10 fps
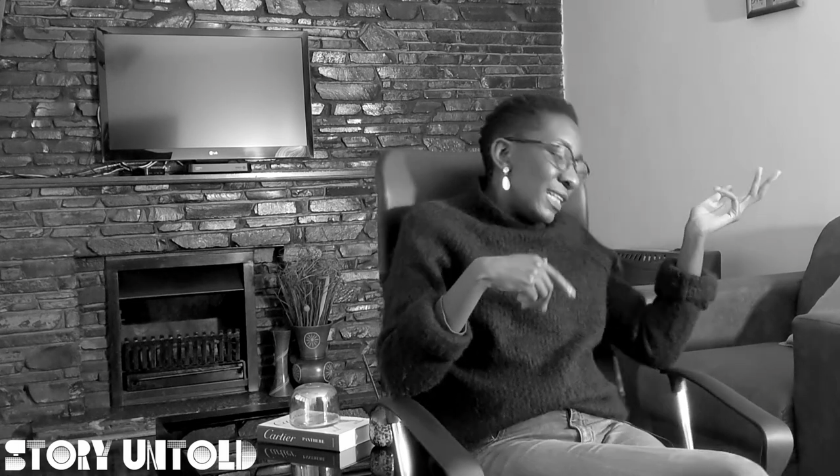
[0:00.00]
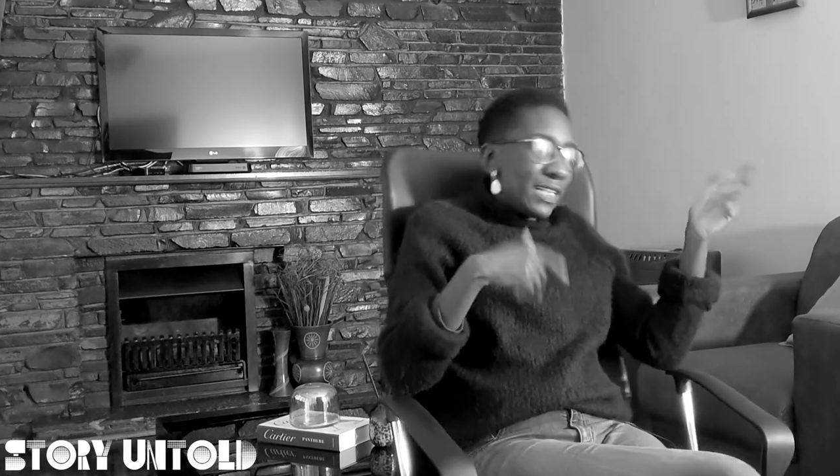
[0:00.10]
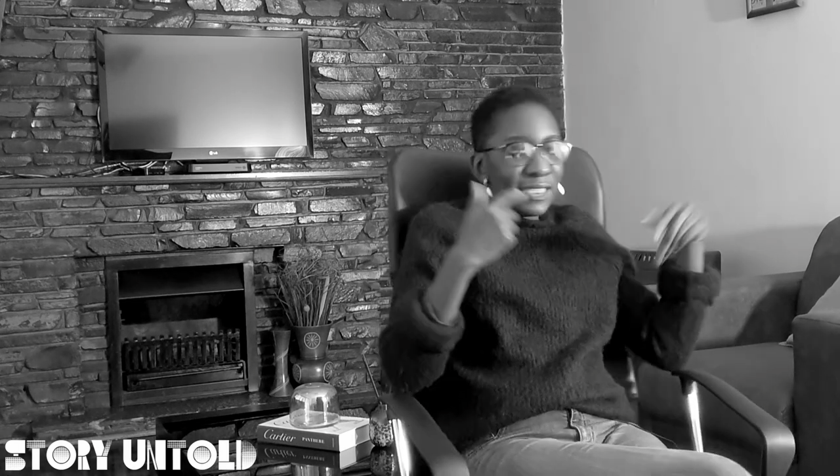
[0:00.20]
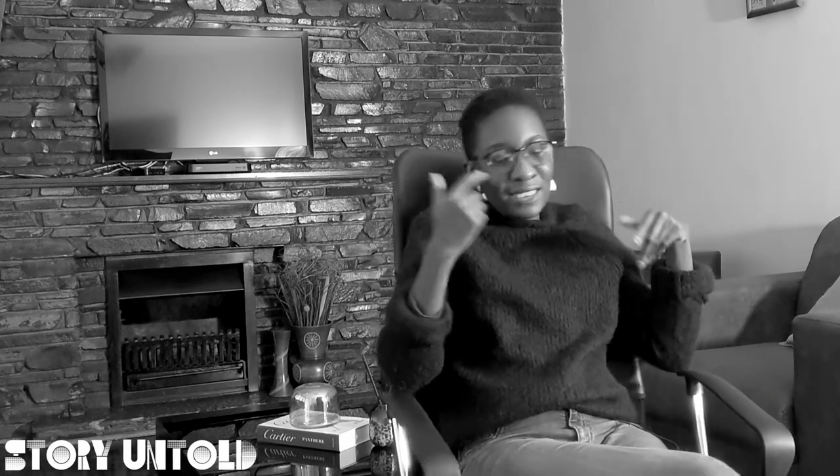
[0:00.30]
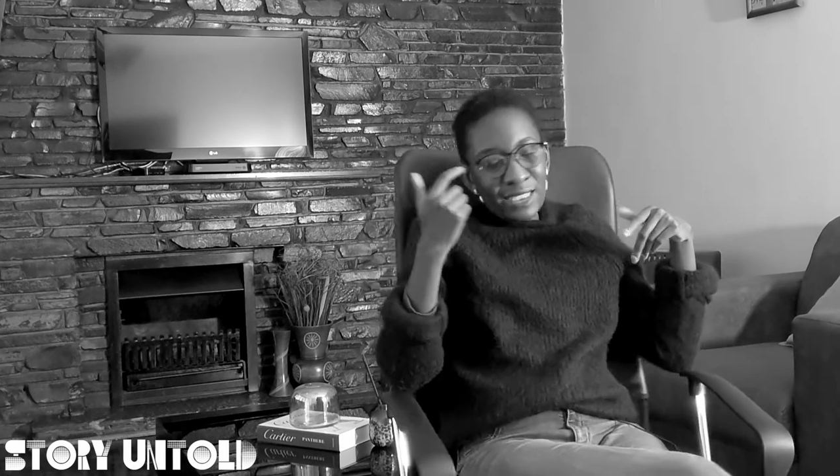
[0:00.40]

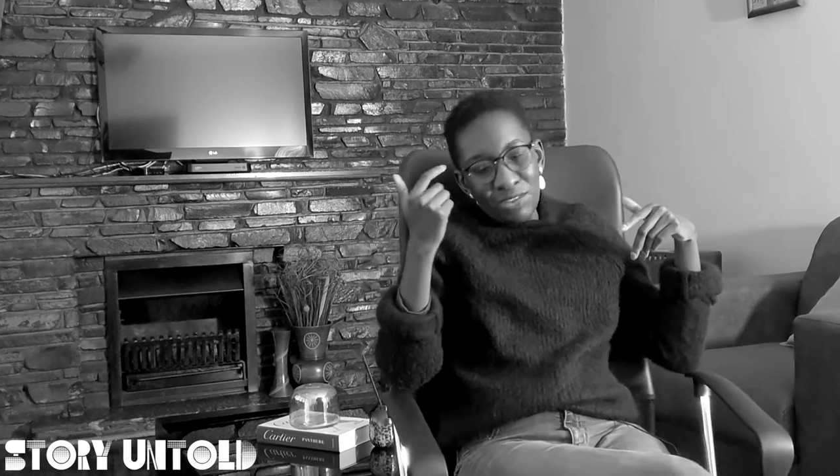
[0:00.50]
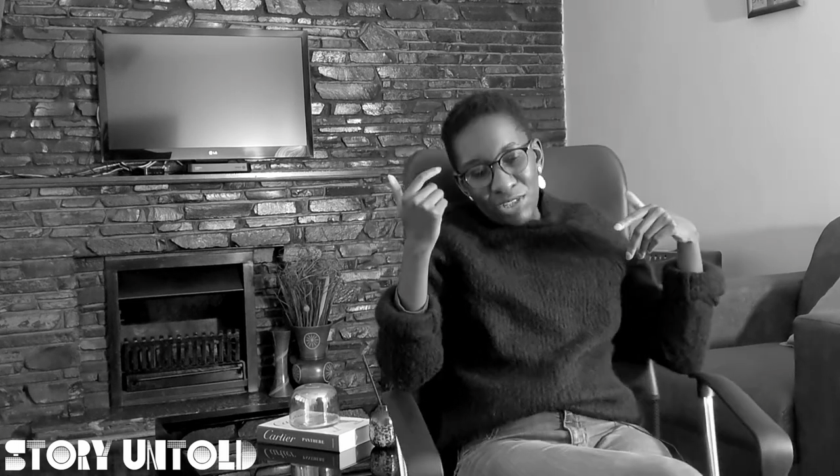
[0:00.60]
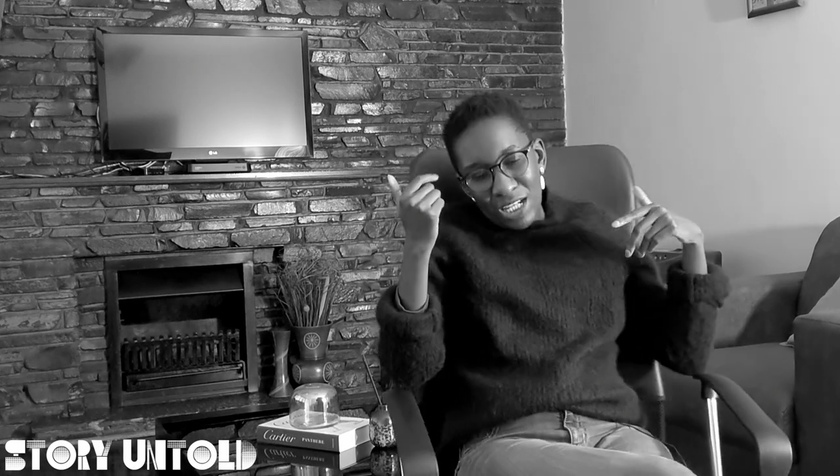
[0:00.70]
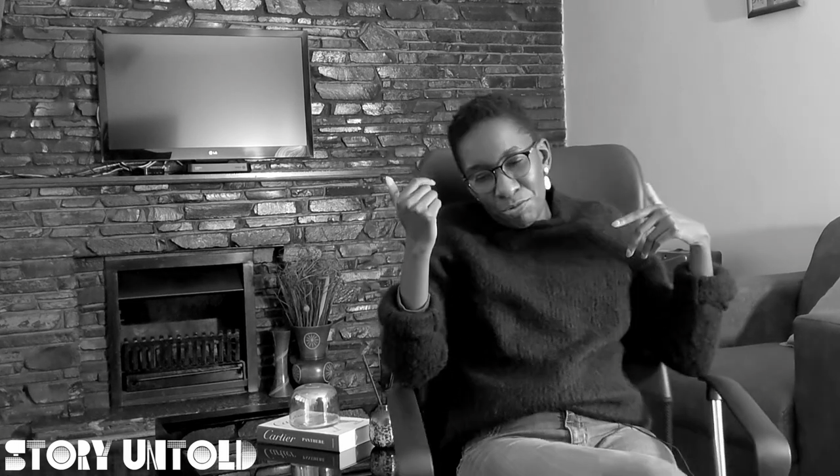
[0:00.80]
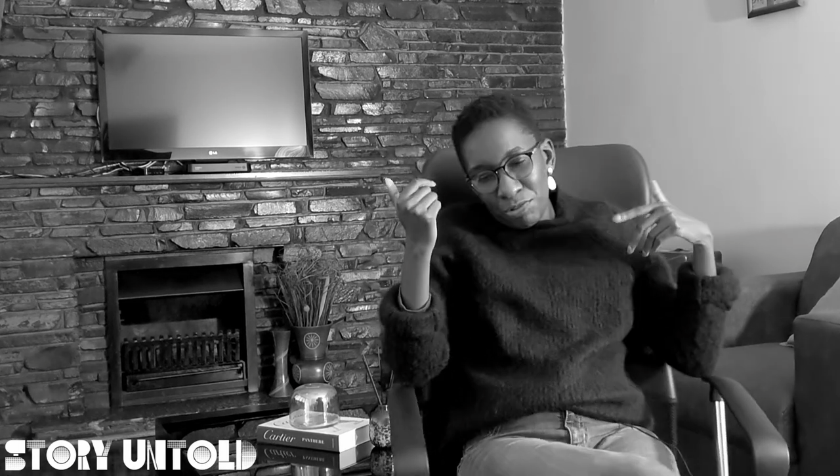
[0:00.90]
Next thing you
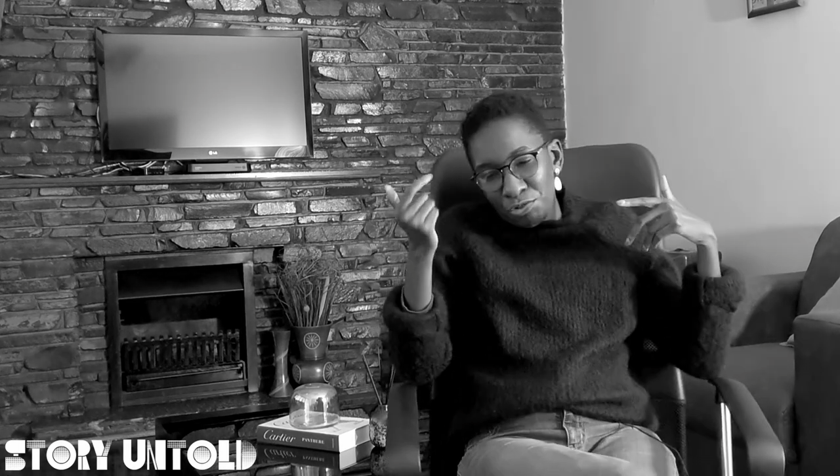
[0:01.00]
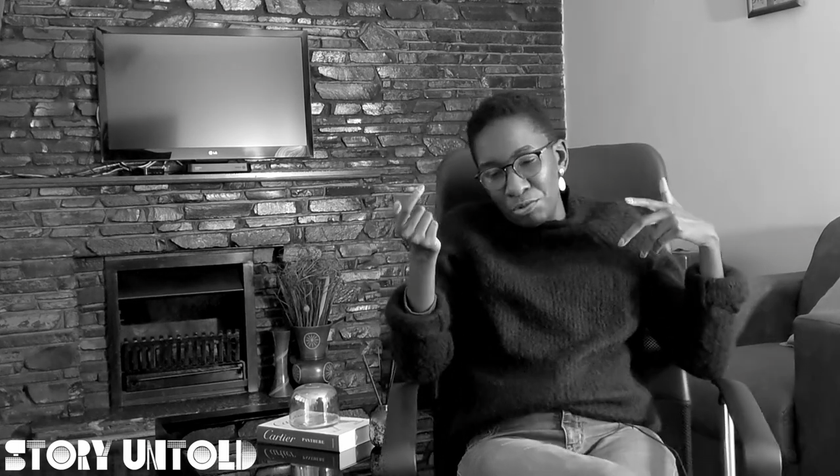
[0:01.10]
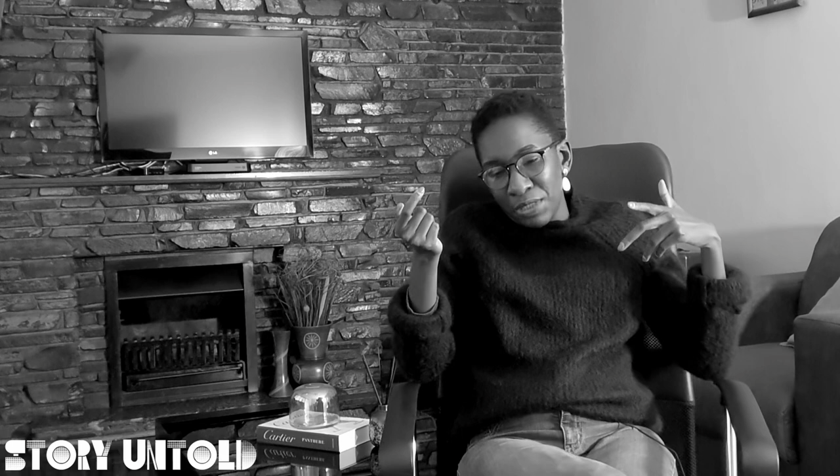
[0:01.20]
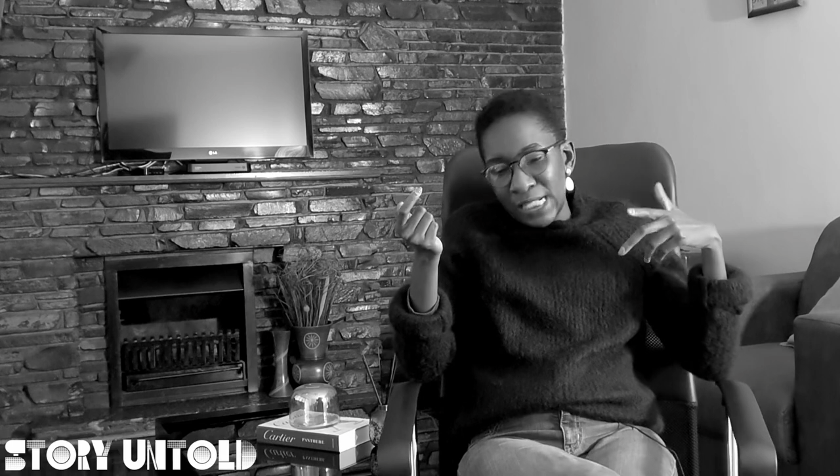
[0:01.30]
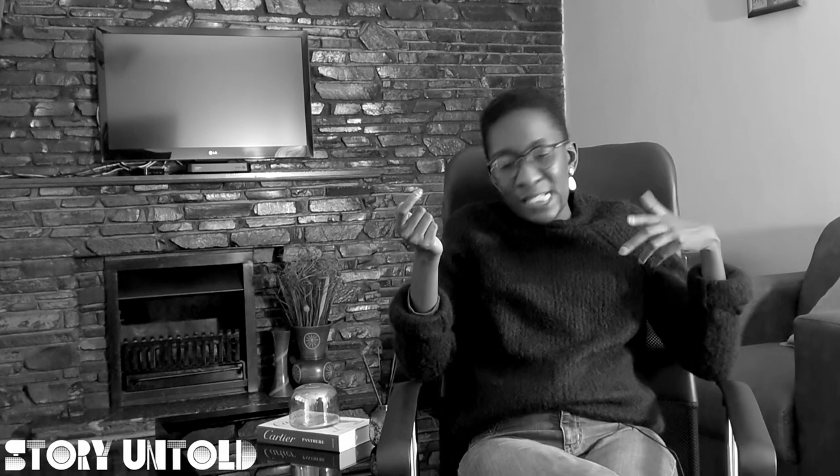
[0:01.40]
can't
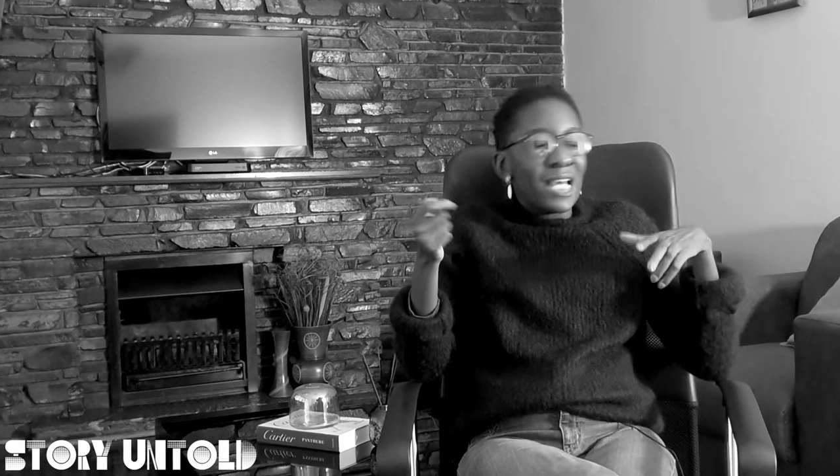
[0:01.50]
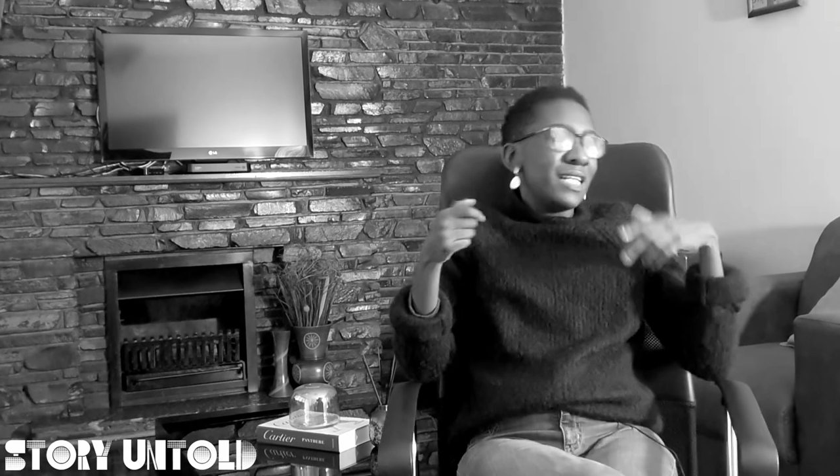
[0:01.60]
withdraw it.